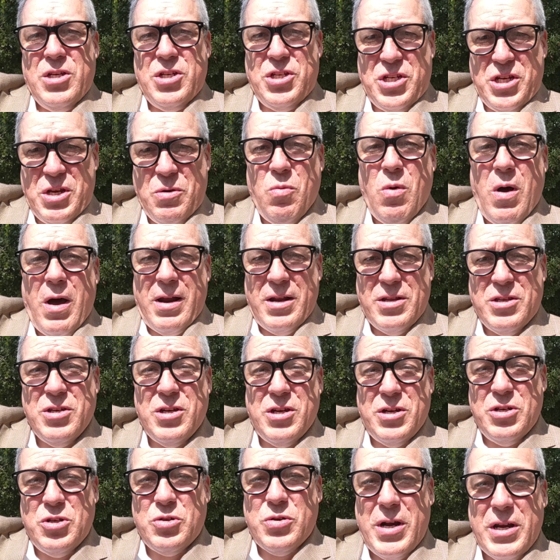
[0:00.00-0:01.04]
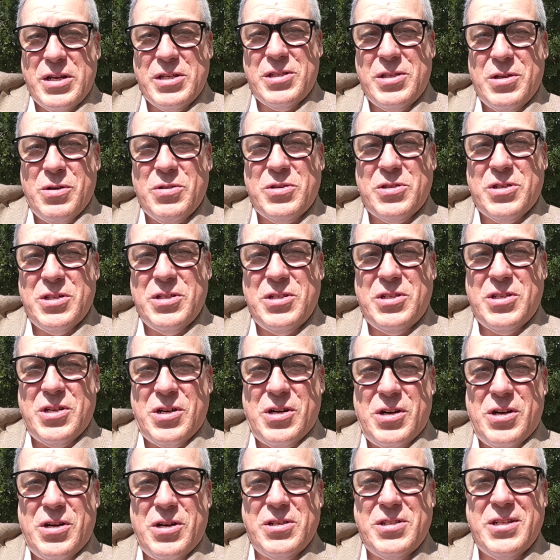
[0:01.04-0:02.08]
she wanted to address those
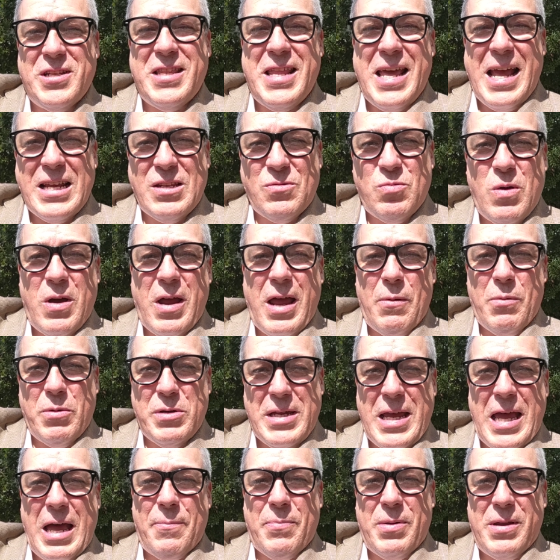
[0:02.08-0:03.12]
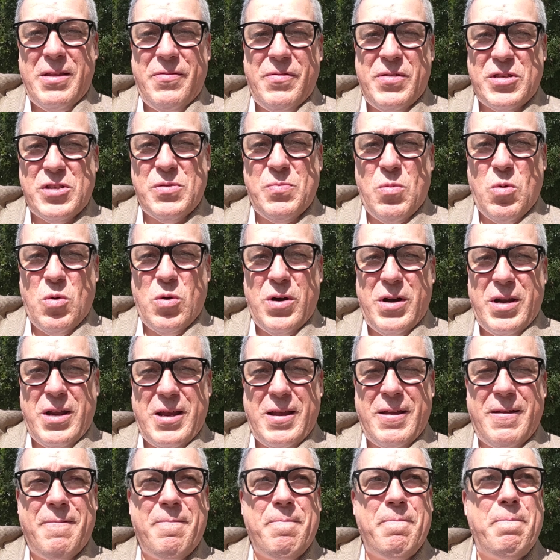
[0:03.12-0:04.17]
concerns, and that's what was happening this
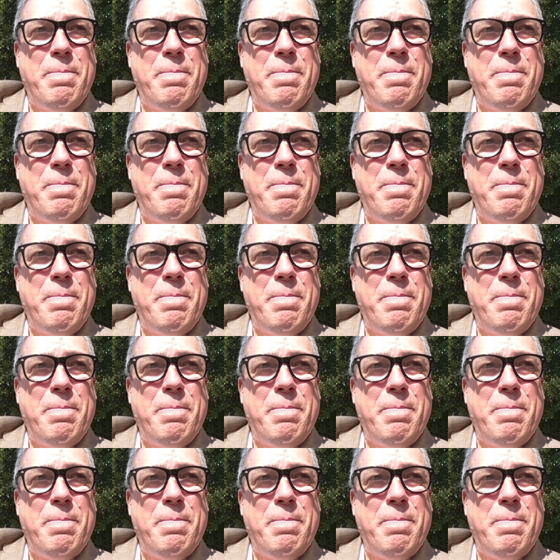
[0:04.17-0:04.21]
morning.